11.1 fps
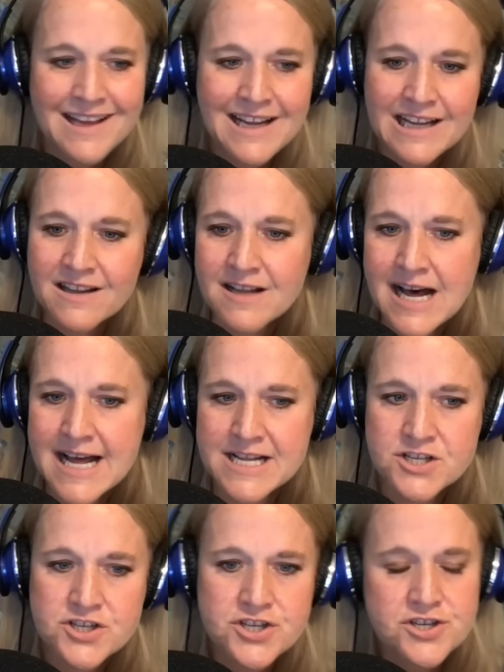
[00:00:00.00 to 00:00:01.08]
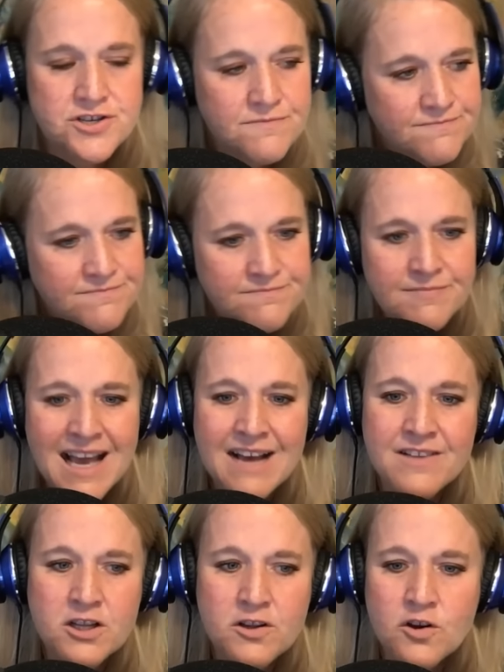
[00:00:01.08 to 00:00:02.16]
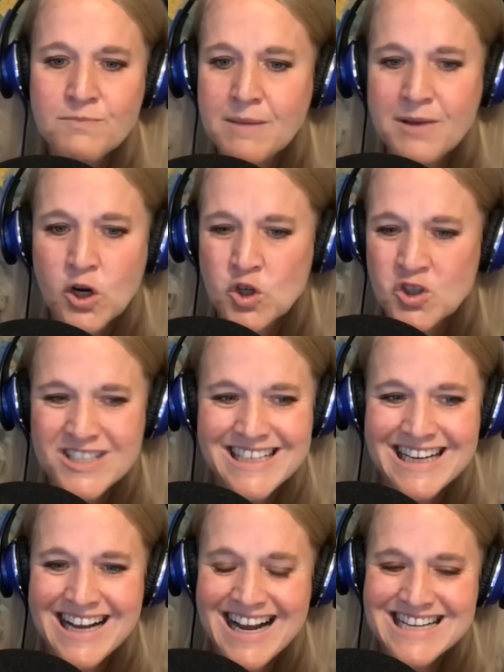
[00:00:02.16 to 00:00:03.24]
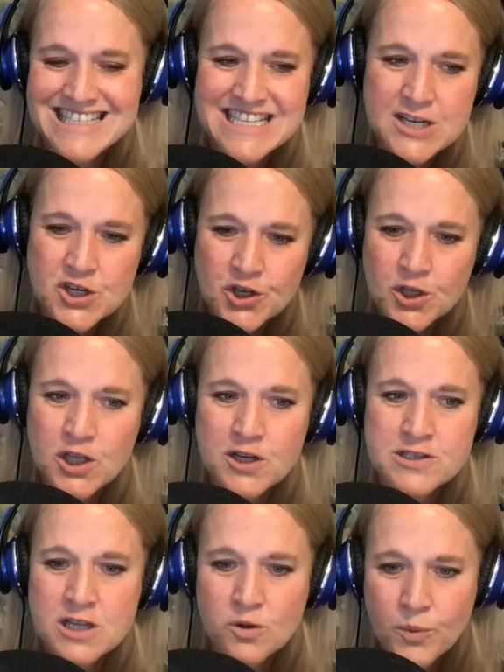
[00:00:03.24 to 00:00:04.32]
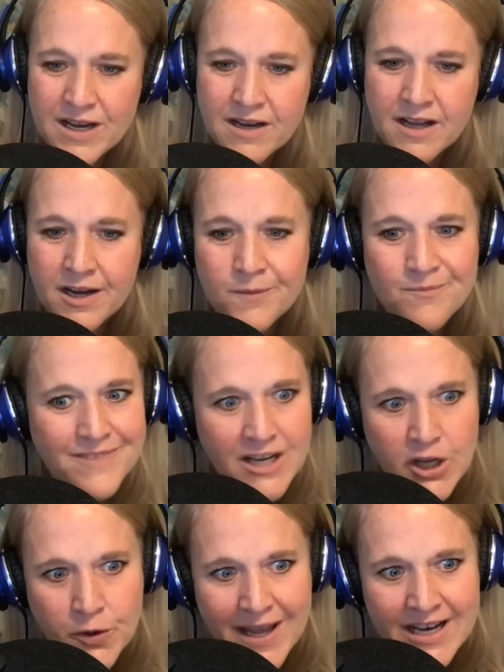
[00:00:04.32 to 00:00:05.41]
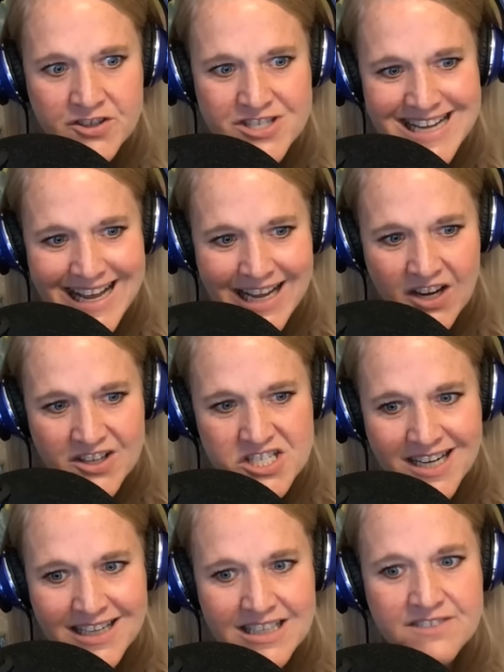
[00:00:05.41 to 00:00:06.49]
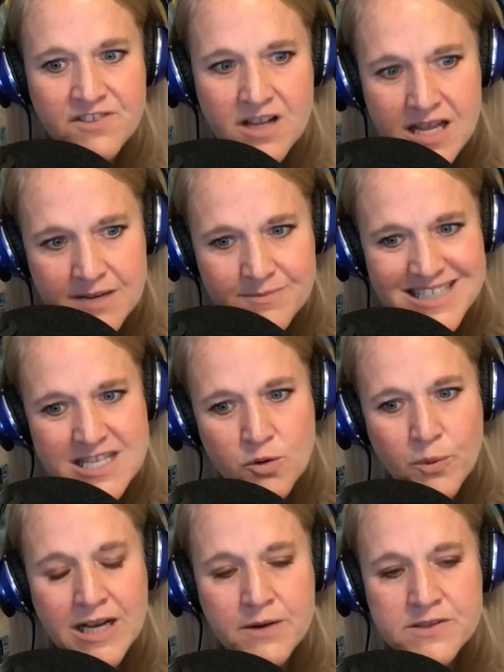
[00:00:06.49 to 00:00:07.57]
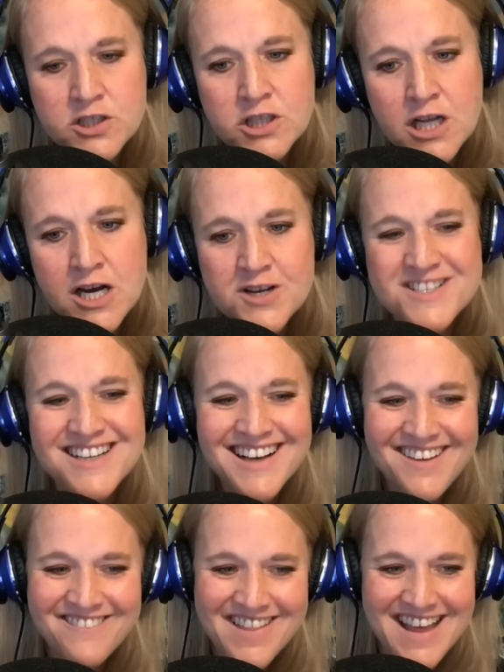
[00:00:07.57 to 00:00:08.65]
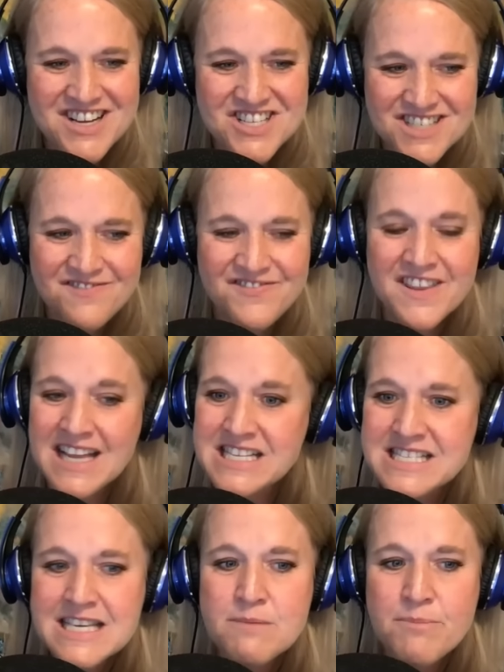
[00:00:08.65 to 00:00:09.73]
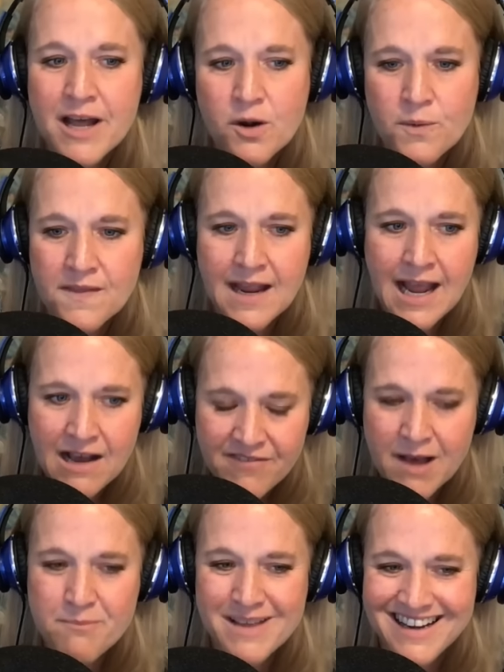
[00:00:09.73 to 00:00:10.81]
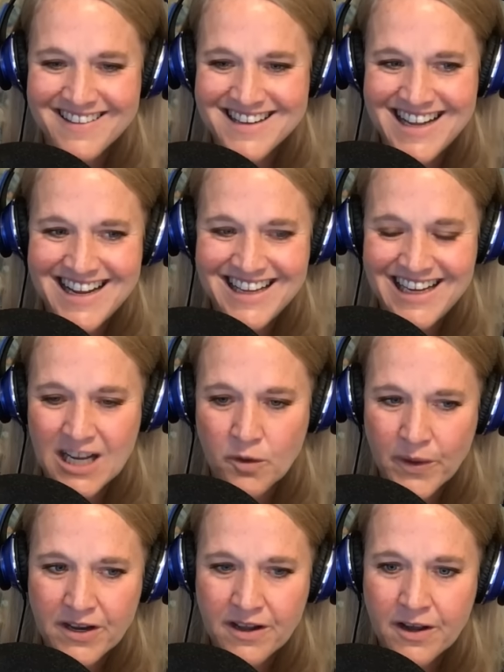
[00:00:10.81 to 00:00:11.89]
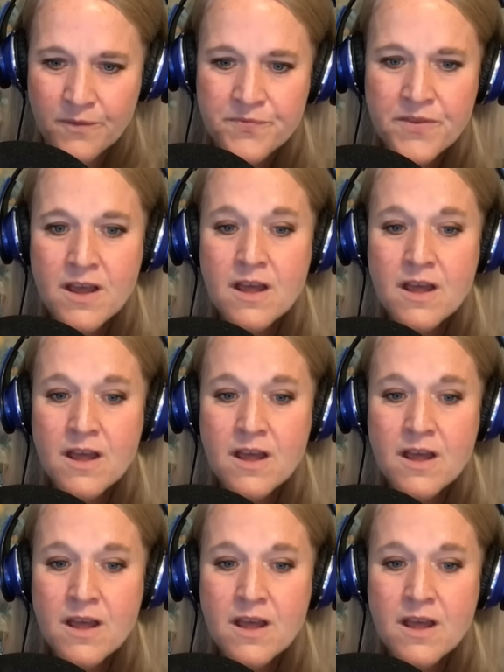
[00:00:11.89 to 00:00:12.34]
eat lunch, have a little maybe early kind of dinner, close their window. No couch snacking on chocolate for them because their window is closed, but they sleep better when they have that middle of the day eating window.